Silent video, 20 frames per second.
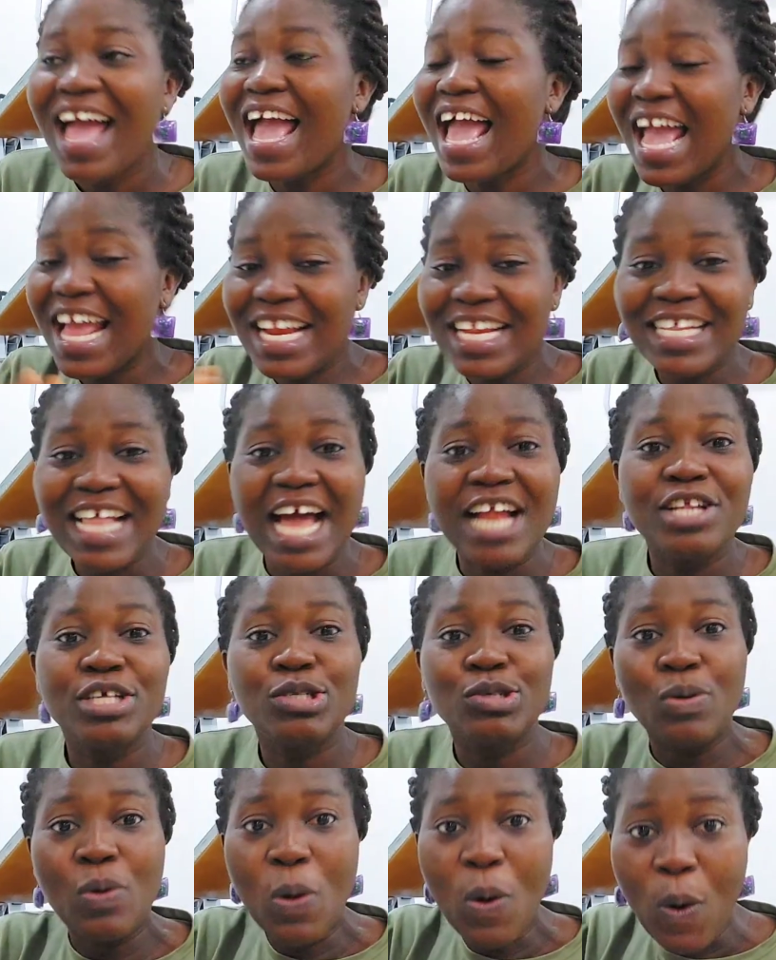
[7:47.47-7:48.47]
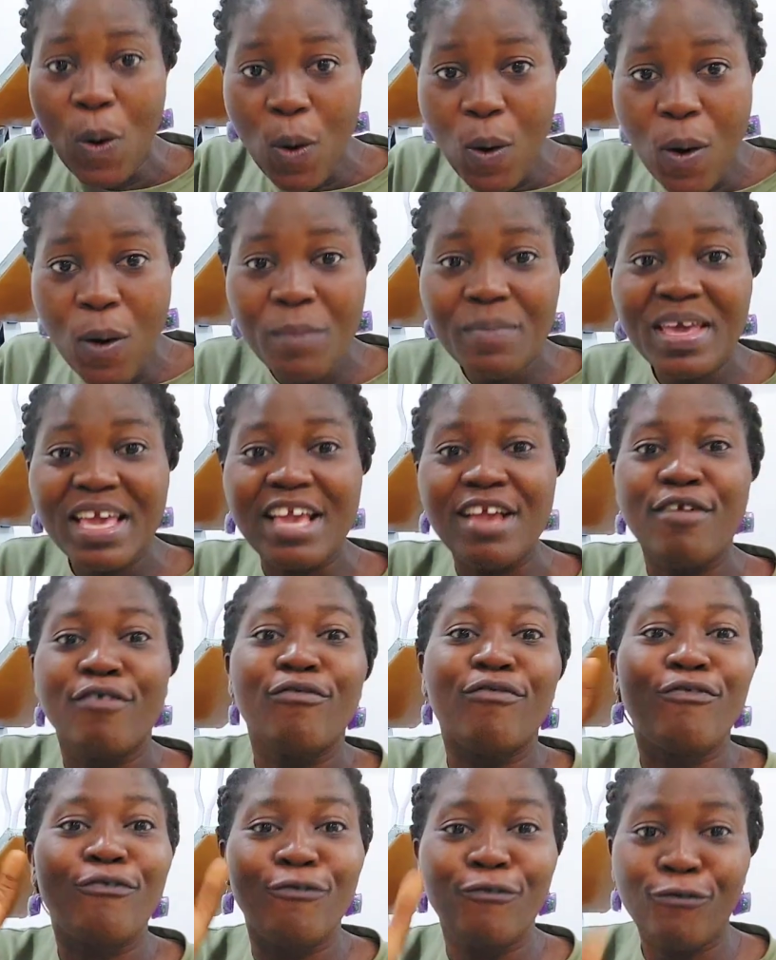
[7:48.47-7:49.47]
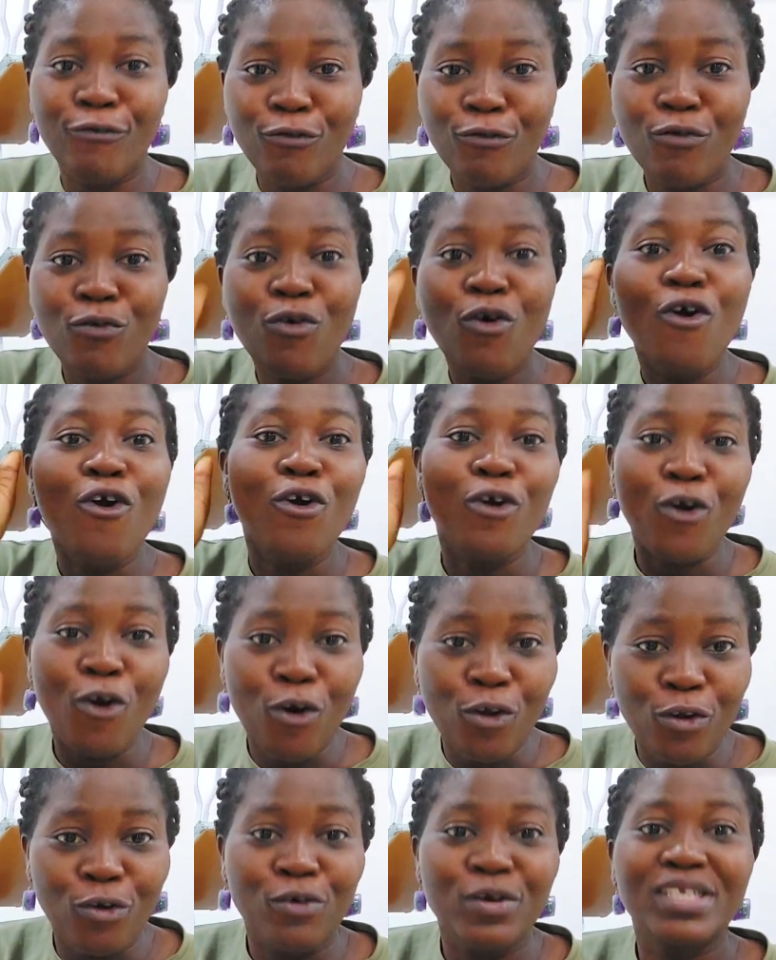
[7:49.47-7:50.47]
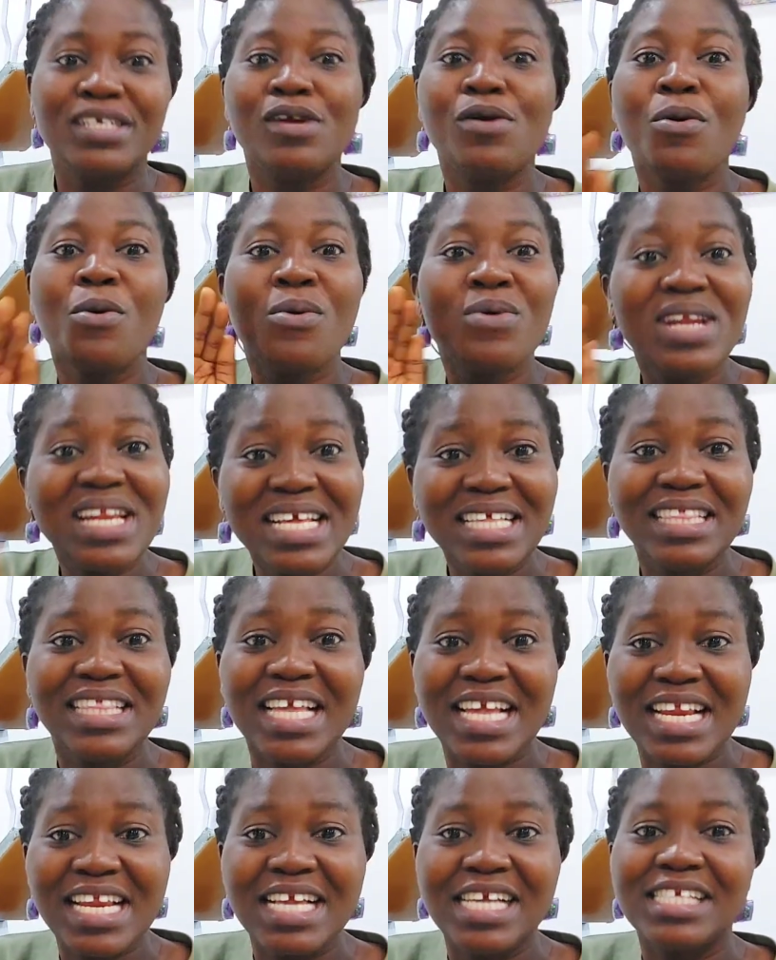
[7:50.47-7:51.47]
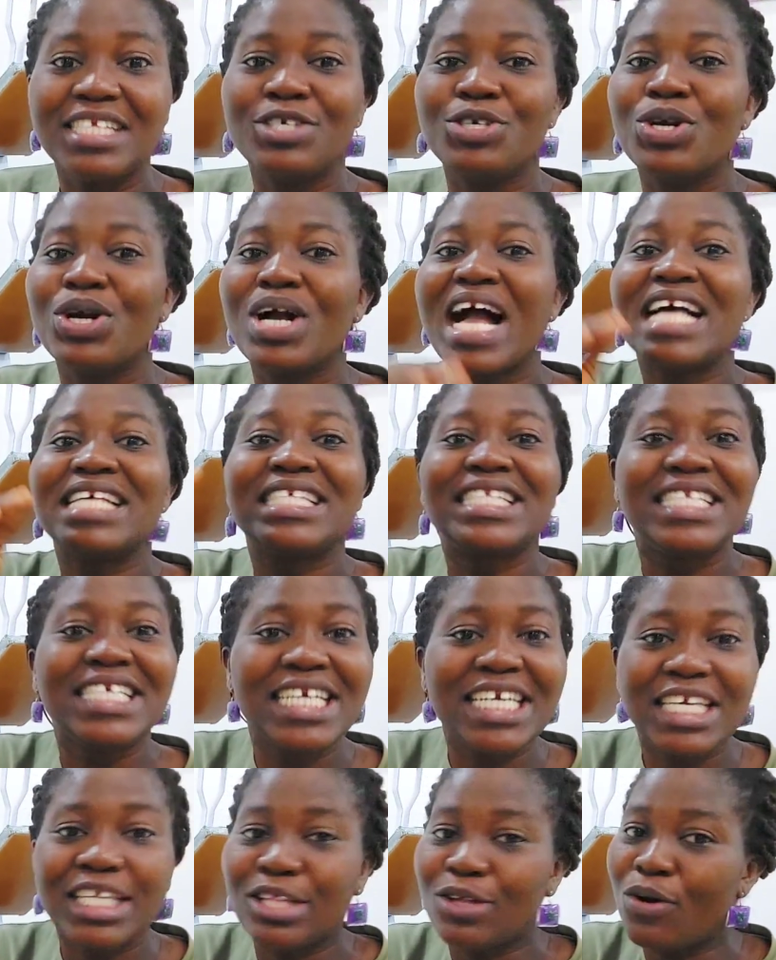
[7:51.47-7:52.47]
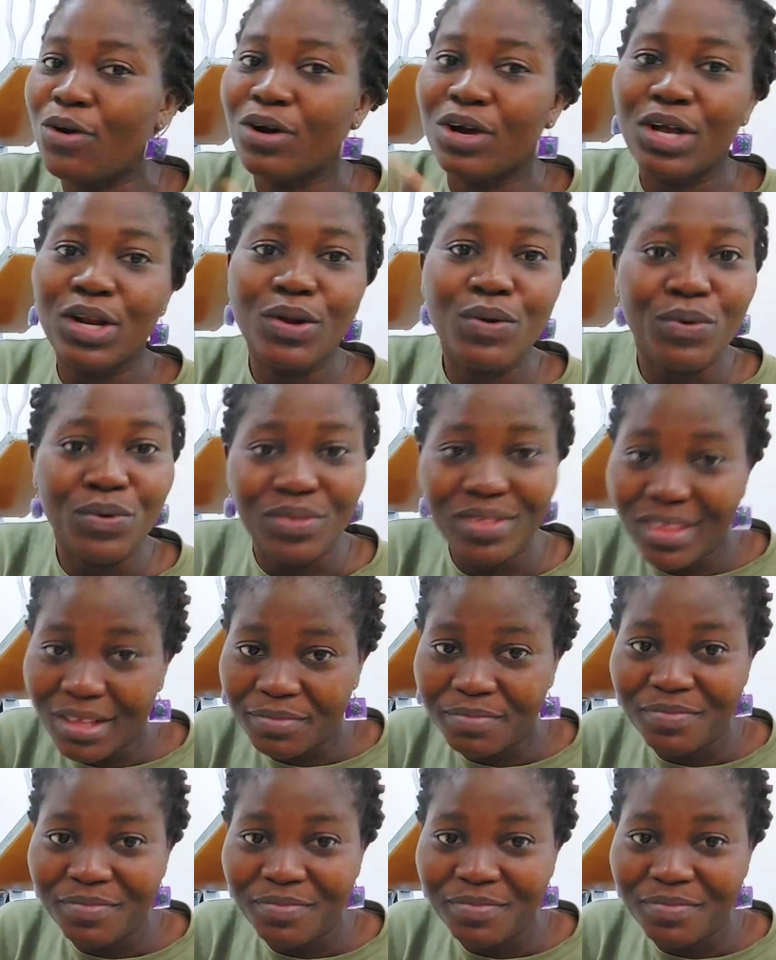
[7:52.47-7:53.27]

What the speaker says: Anything, it will come in full color. The only thing is you can't stick it on clothes.